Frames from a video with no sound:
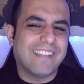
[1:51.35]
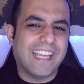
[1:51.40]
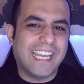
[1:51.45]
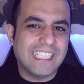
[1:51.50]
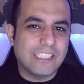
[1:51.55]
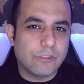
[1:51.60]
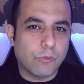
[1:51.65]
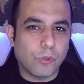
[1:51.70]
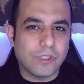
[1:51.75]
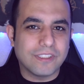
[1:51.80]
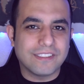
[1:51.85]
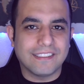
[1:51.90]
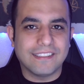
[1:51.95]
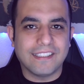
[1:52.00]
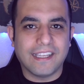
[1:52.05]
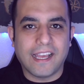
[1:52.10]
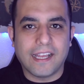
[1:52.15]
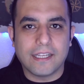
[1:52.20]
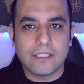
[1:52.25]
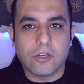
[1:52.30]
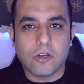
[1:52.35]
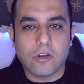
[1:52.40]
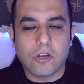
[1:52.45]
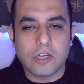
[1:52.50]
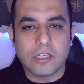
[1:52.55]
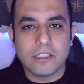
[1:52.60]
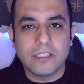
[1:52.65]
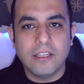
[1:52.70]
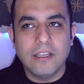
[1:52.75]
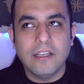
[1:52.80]
It wasn't that
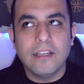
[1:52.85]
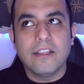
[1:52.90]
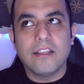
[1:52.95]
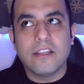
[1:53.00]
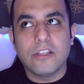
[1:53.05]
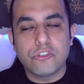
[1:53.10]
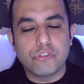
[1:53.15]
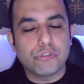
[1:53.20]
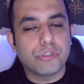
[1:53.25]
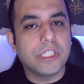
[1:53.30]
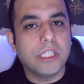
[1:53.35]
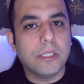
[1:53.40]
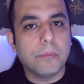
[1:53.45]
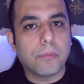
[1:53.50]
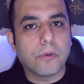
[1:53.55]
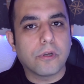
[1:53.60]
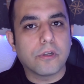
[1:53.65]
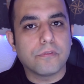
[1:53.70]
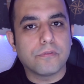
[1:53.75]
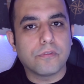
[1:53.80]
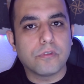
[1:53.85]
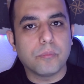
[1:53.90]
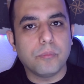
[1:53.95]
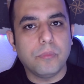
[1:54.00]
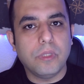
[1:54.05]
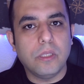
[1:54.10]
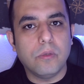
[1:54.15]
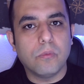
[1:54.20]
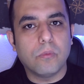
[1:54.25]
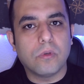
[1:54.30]
hard. The tricky part for
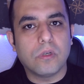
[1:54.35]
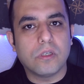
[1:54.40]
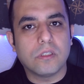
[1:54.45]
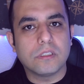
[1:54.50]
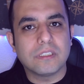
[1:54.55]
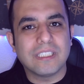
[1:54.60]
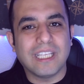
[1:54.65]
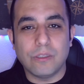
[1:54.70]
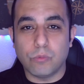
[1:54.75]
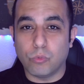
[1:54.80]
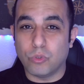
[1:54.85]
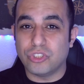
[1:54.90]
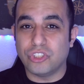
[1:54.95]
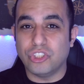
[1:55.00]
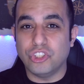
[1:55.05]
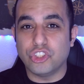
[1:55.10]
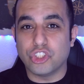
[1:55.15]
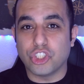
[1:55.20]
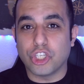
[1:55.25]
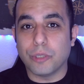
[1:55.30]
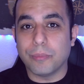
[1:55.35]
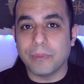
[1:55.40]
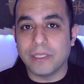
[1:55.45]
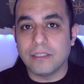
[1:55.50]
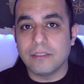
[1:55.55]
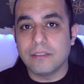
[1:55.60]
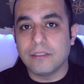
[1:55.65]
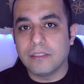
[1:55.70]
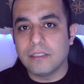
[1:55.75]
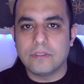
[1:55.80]
me was it was in
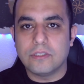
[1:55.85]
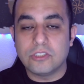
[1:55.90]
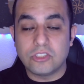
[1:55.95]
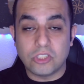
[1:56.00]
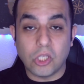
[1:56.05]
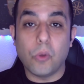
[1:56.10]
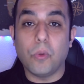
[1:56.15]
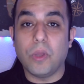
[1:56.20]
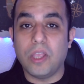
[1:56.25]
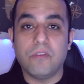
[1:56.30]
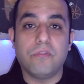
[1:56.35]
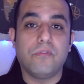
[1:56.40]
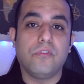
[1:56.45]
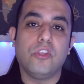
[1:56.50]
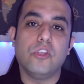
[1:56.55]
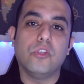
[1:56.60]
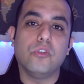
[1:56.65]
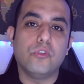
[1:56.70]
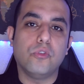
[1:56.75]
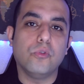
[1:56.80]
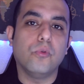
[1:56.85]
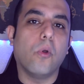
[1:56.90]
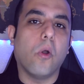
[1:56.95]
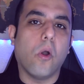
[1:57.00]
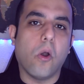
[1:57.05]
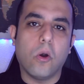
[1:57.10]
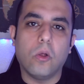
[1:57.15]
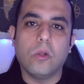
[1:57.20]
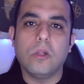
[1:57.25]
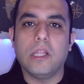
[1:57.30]
German. So if you do
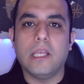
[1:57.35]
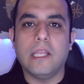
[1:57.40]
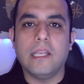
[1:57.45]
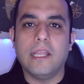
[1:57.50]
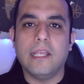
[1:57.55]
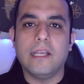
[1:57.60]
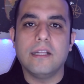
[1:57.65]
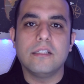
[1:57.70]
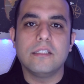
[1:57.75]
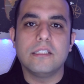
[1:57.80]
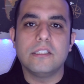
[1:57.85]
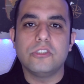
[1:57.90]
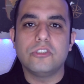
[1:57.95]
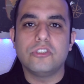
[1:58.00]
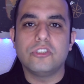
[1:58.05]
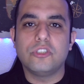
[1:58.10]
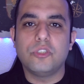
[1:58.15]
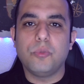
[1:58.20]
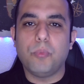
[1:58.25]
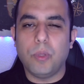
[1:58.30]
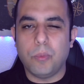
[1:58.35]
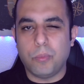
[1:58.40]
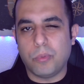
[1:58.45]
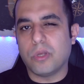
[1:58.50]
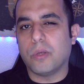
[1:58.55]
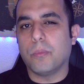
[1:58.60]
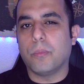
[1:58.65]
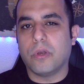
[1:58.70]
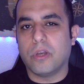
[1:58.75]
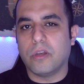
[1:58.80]
all in English, be
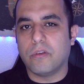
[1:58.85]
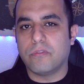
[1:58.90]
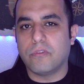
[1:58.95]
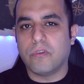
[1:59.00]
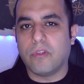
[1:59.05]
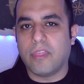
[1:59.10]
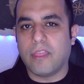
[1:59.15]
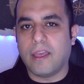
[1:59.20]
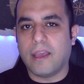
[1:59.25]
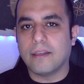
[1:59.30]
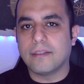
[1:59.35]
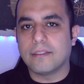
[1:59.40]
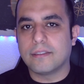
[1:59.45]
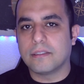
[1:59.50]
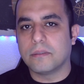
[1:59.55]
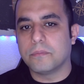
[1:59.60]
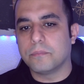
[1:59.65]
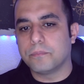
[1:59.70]
prepared for that.